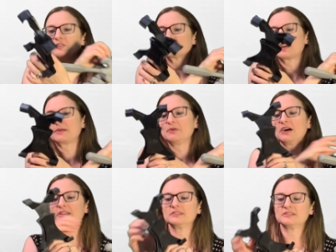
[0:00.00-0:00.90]
the
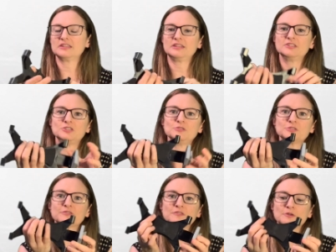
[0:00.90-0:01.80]
tripod that is
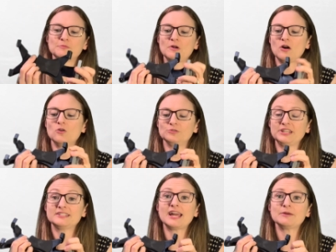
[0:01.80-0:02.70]
used for holding
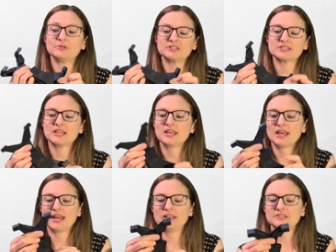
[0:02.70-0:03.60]
tablets.
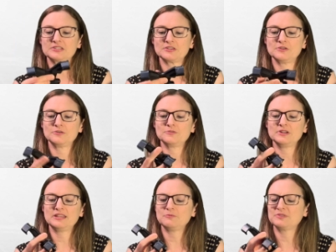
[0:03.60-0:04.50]
And so
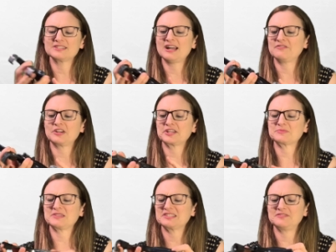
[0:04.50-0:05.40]
it was not very
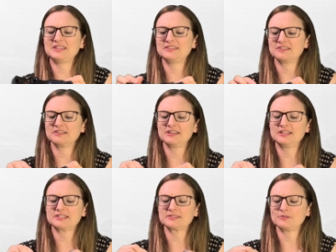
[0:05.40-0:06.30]
expensive either.
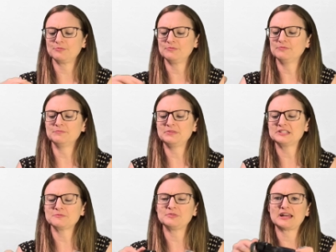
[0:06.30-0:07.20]
It's a piece
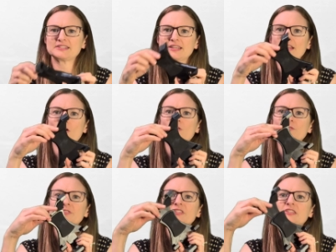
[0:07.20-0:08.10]
of plastic. It
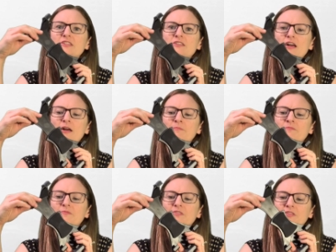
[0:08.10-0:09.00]
holds
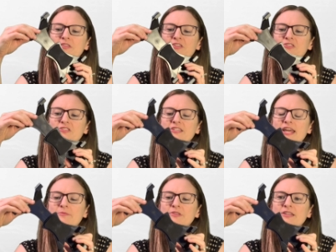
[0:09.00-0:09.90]
the
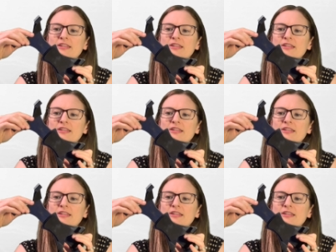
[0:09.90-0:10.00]
tablet,